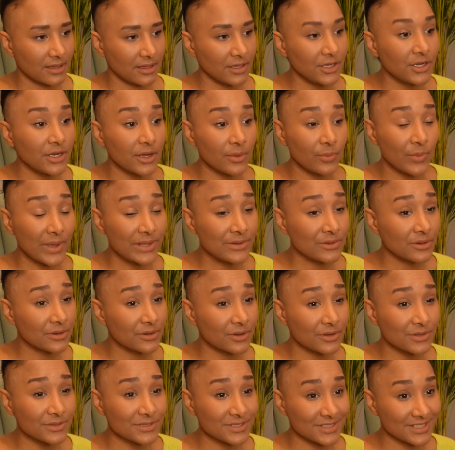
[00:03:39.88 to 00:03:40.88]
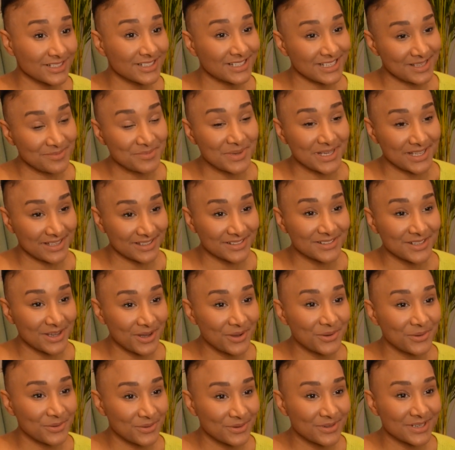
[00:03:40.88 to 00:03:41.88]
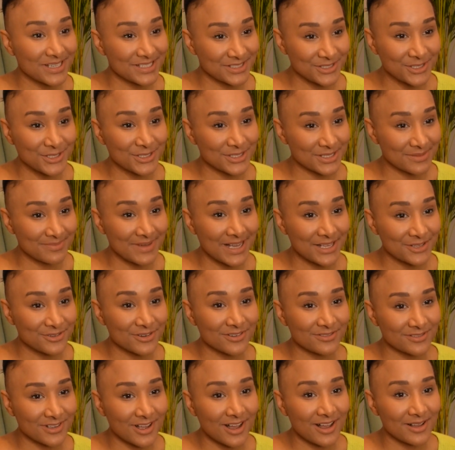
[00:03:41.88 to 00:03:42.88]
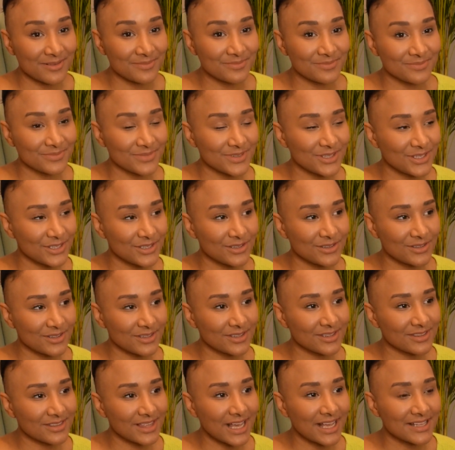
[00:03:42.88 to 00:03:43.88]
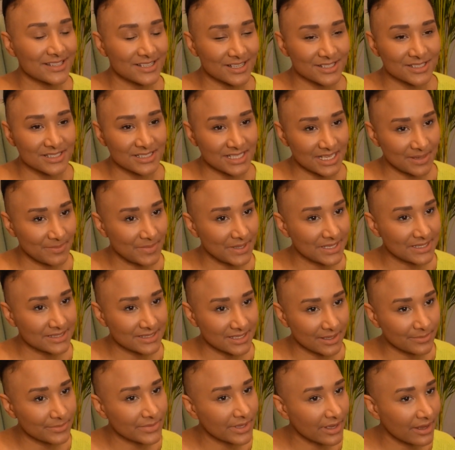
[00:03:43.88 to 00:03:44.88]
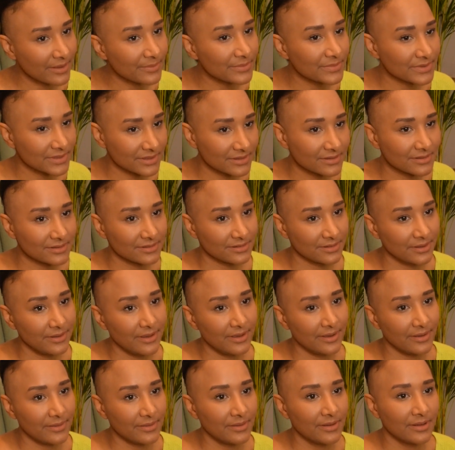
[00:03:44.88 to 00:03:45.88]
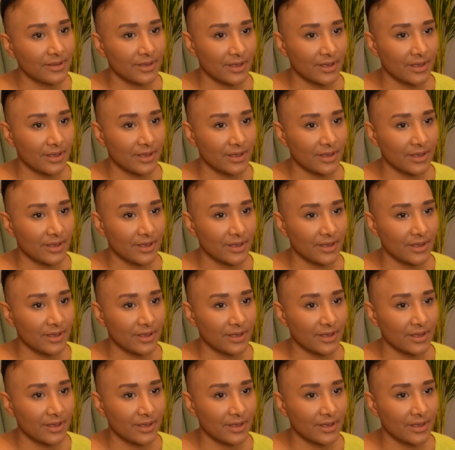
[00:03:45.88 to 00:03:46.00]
you know, when you're constantly being told it's just a matter of time, that does seep in sometimes. Yeah.